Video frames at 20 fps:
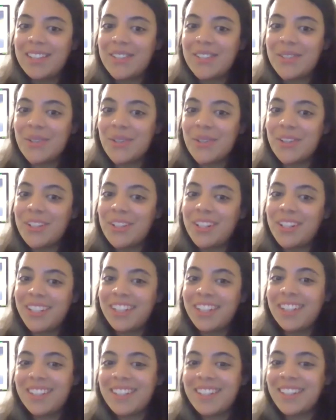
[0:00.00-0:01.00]
so they're
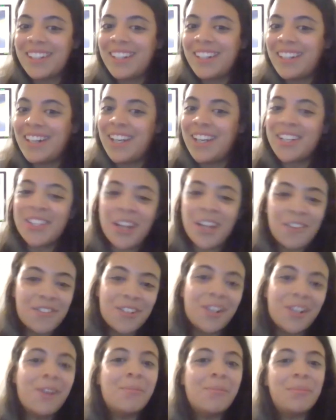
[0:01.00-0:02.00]
like
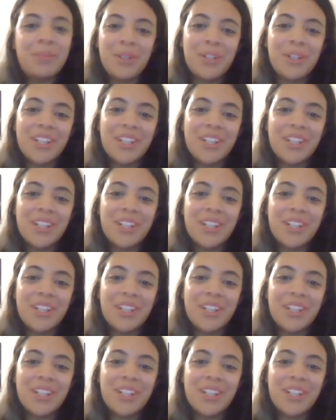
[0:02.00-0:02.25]
toughen up,